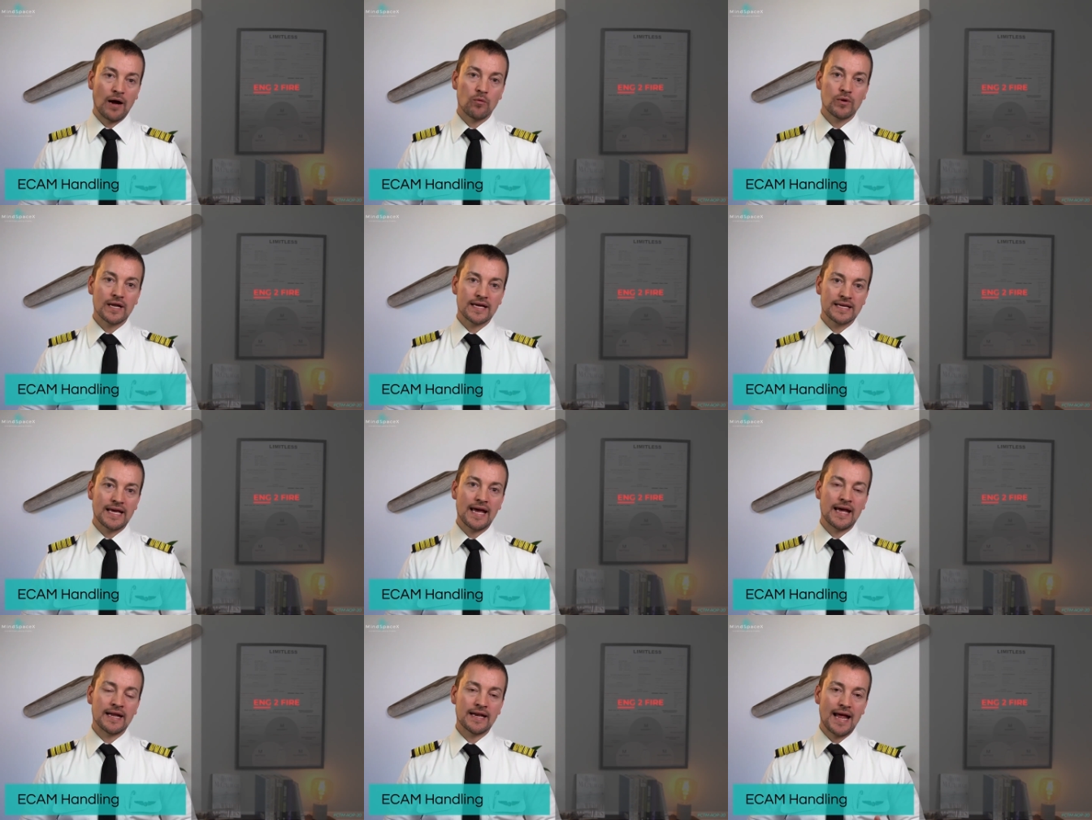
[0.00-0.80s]
I will
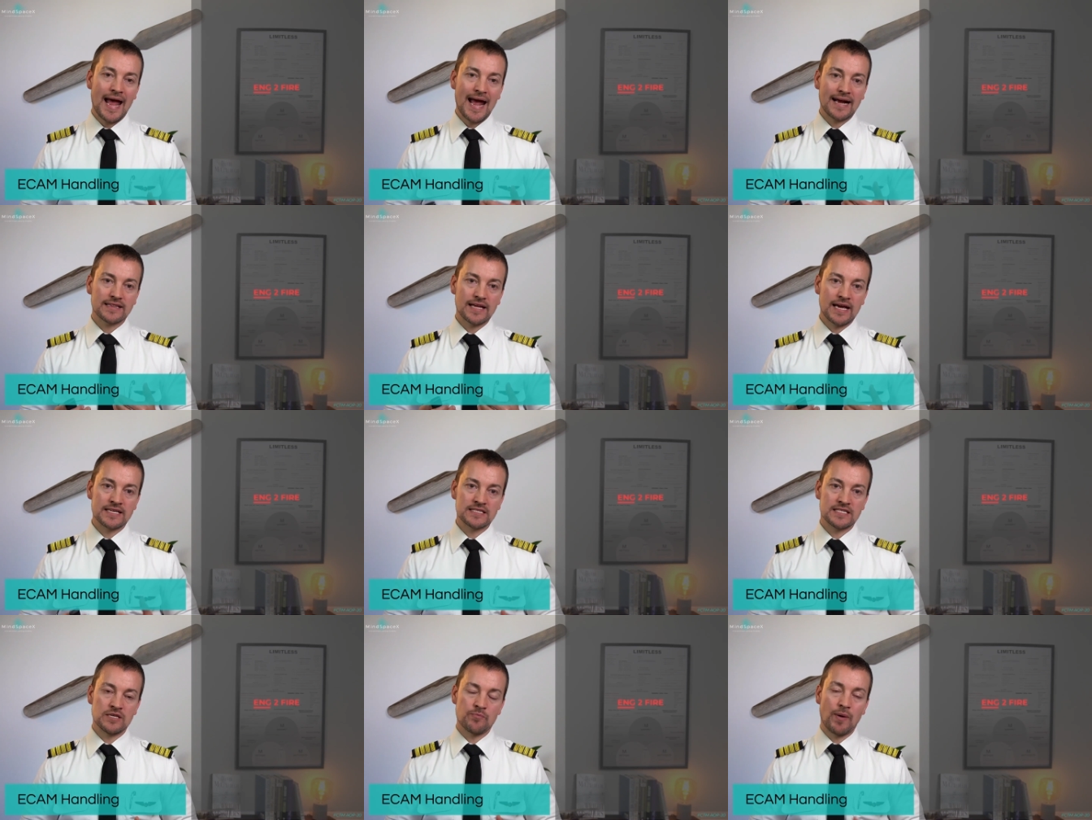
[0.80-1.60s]
again act
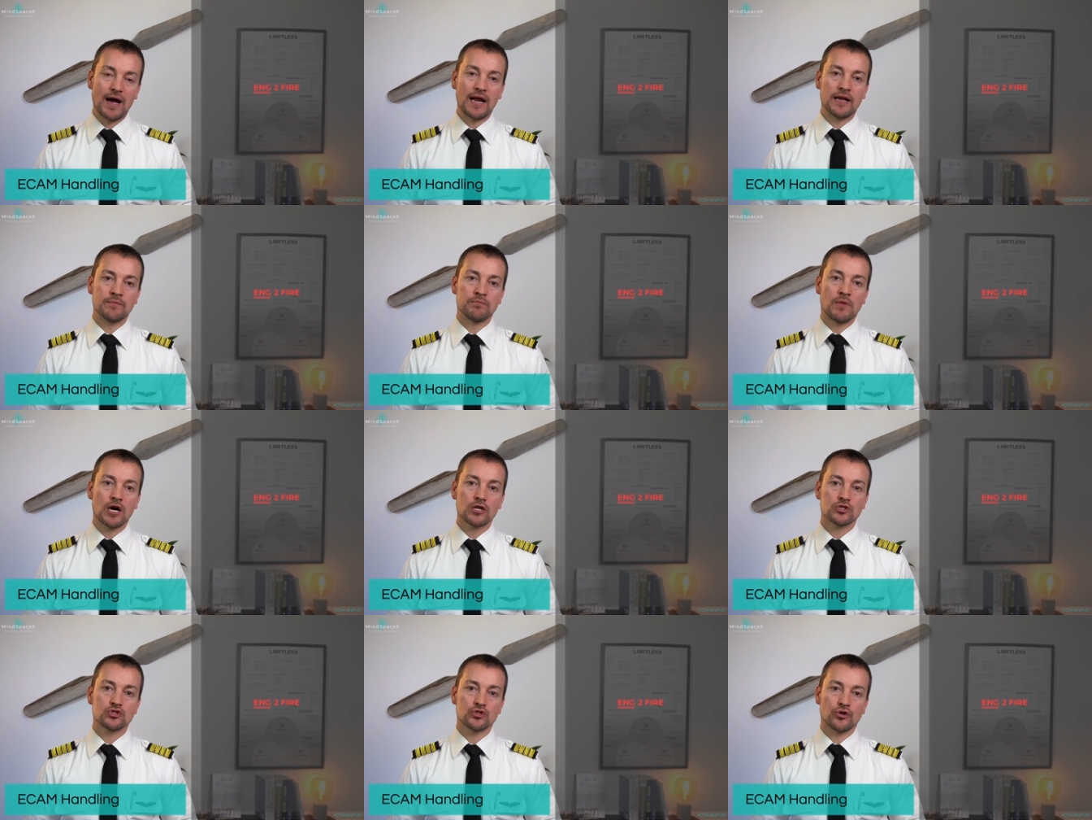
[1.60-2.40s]
as the pilot
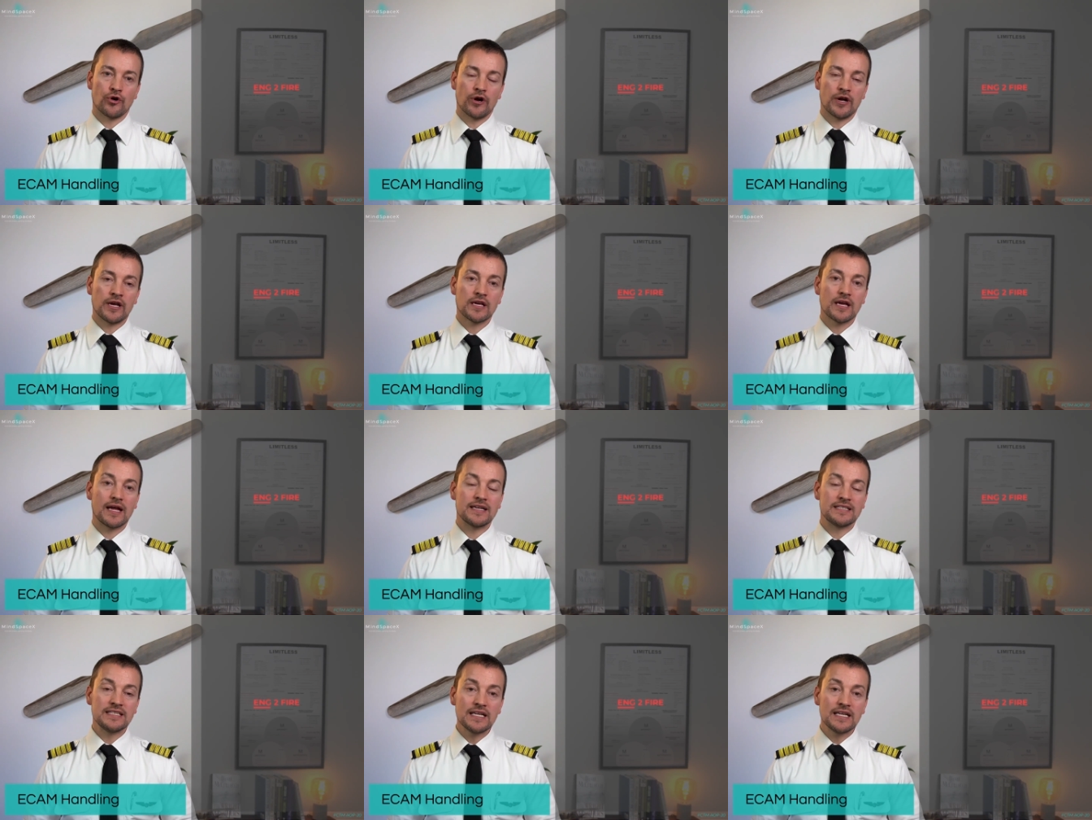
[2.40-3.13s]
monitoring,